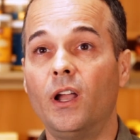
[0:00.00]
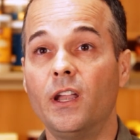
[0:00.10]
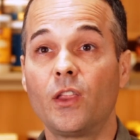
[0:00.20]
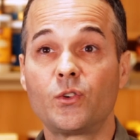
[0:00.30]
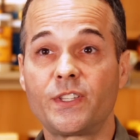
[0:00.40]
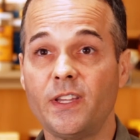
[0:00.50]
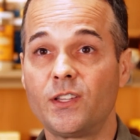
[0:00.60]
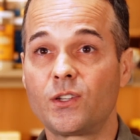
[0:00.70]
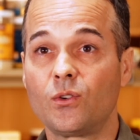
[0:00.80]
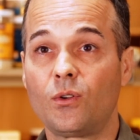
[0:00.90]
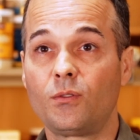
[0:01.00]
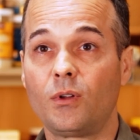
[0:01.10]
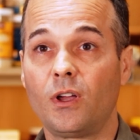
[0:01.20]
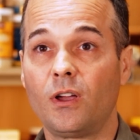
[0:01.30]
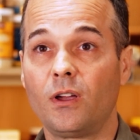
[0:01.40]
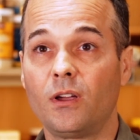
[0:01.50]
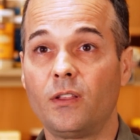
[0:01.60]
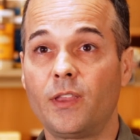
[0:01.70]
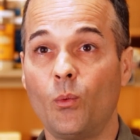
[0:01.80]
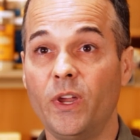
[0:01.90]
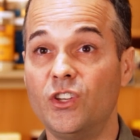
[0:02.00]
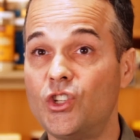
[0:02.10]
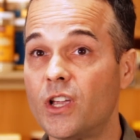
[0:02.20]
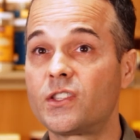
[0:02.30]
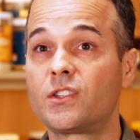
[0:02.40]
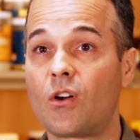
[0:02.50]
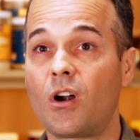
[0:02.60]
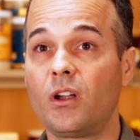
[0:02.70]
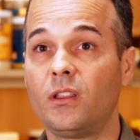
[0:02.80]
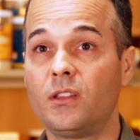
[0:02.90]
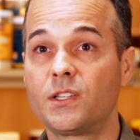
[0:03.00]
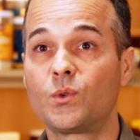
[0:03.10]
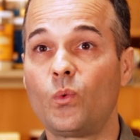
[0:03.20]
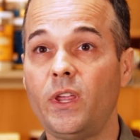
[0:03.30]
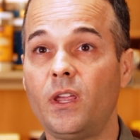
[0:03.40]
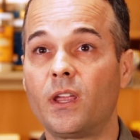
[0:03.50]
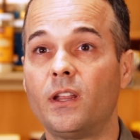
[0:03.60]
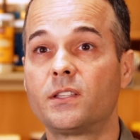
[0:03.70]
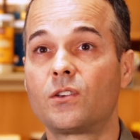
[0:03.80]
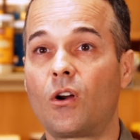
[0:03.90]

another seasonal that we just started this week, and it's